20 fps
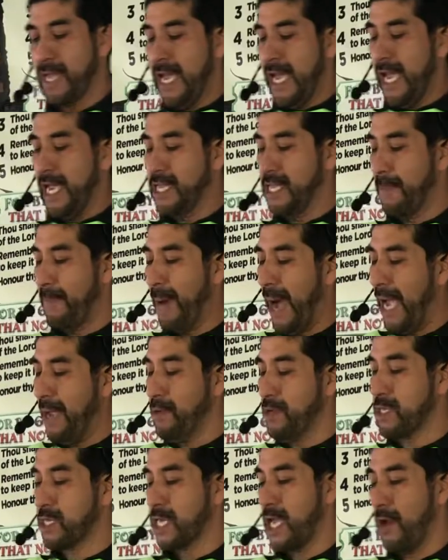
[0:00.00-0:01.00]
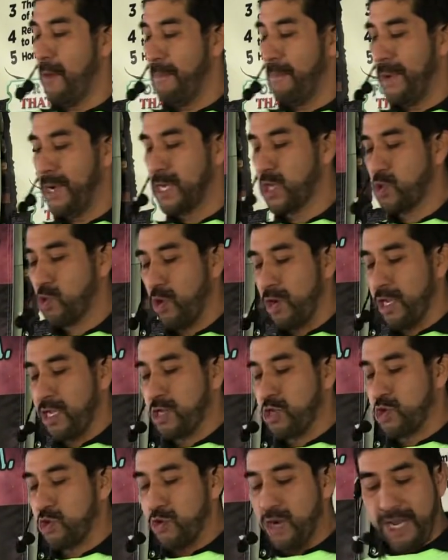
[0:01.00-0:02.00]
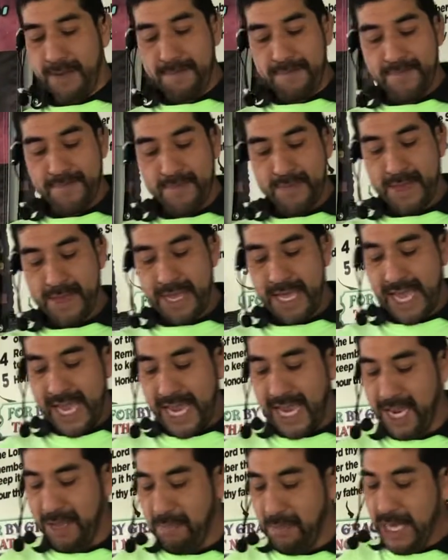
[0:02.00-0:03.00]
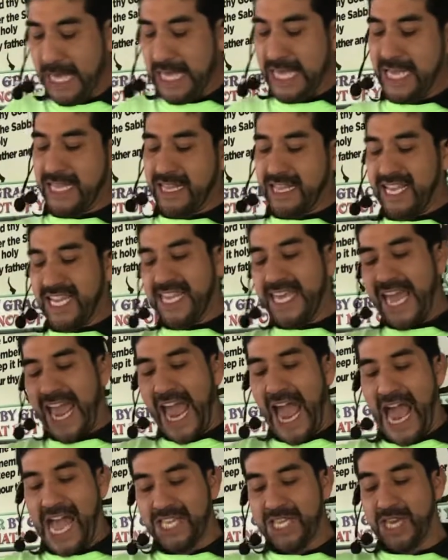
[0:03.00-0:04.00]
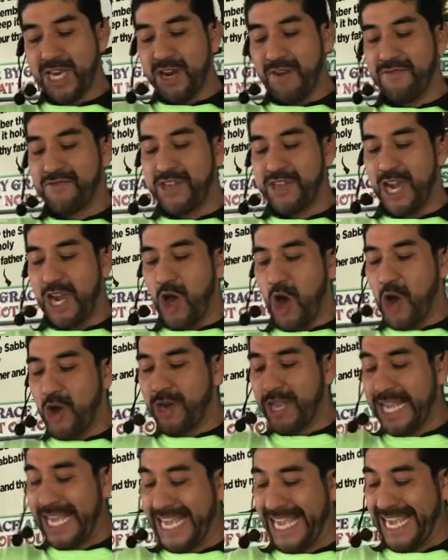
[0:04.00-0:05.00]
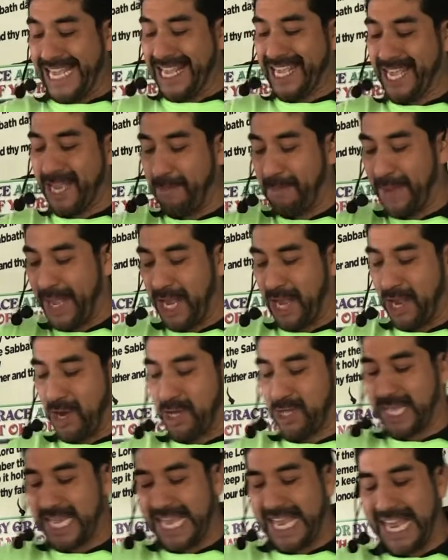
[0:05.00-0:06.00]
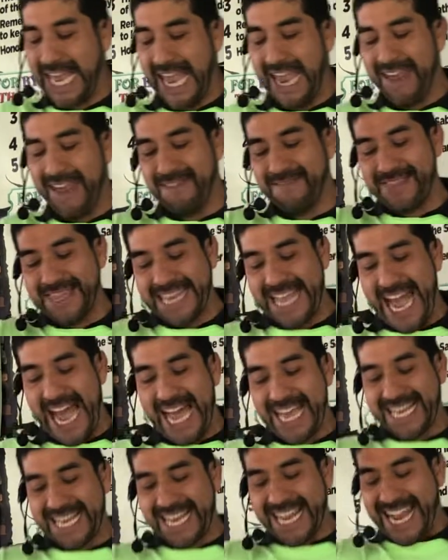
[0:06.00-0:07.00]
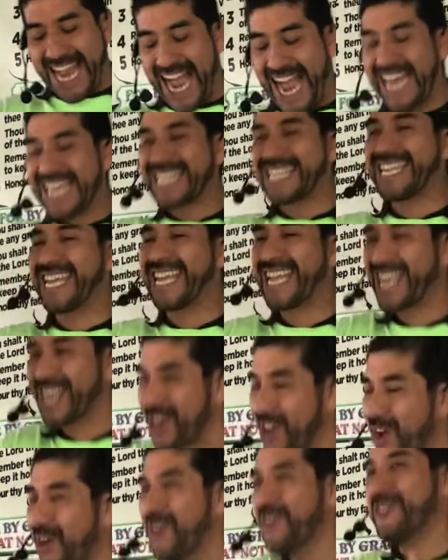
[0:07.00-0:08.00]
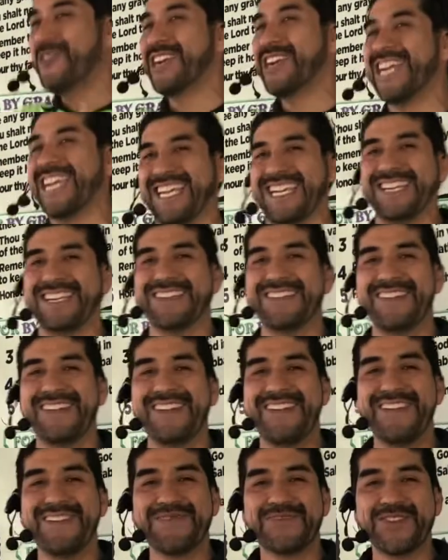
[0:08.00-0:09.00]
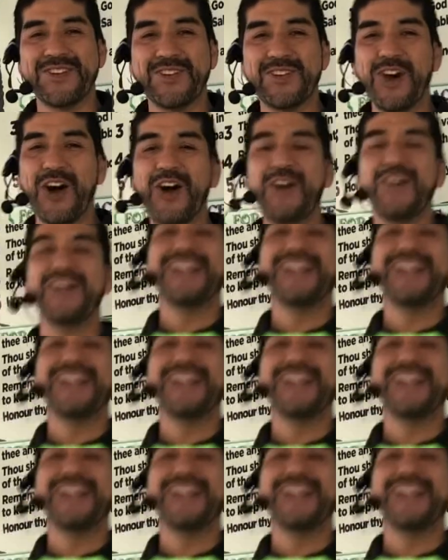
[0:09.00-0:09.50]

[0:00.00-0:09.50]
And the Bible says in verse 23, Immediately the angel of the Lord killed him because he gave not God the glory you know